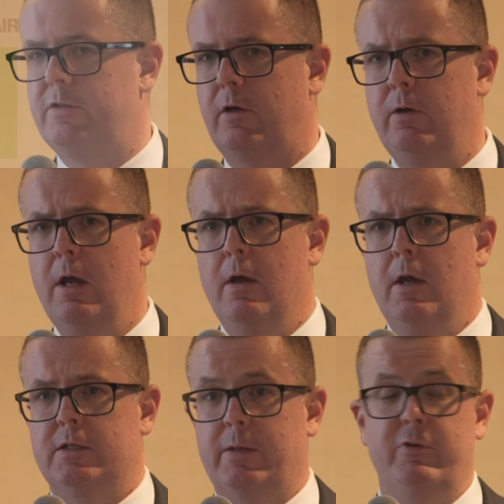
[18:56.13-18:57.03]
So
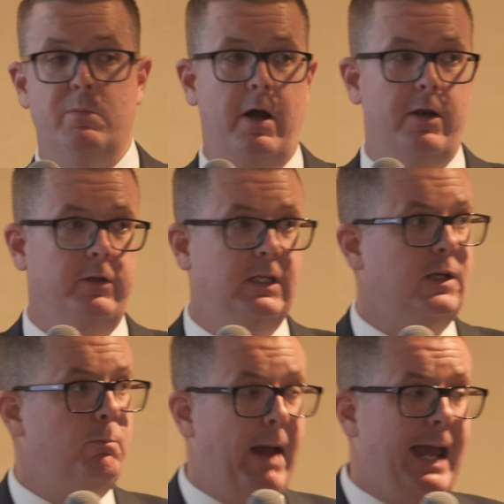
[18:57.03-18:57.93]
some of you might know you
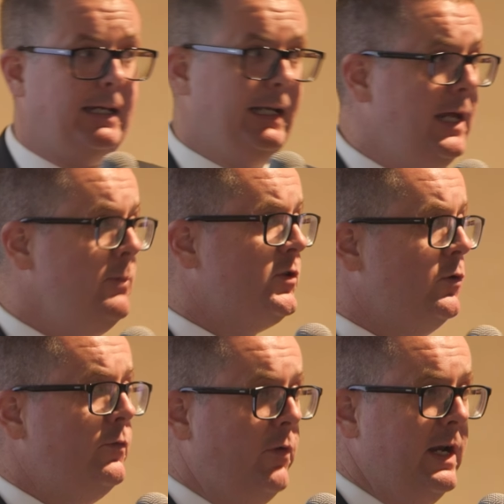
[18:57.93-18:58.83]
can back claim
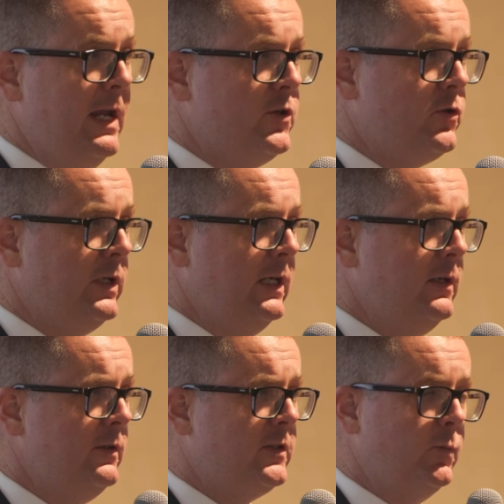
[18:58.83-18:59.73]
2 financial
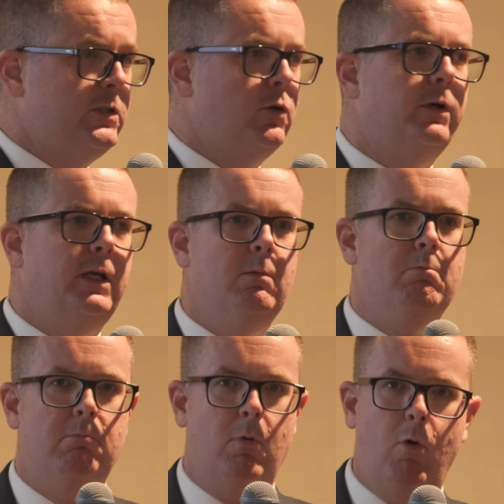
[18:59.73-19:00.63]
years. So we're
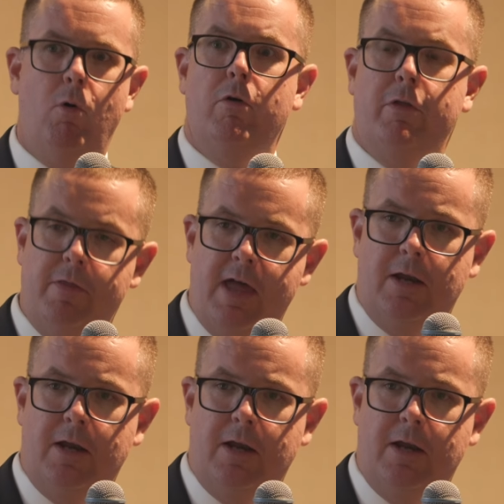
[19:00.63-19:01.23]
talking more than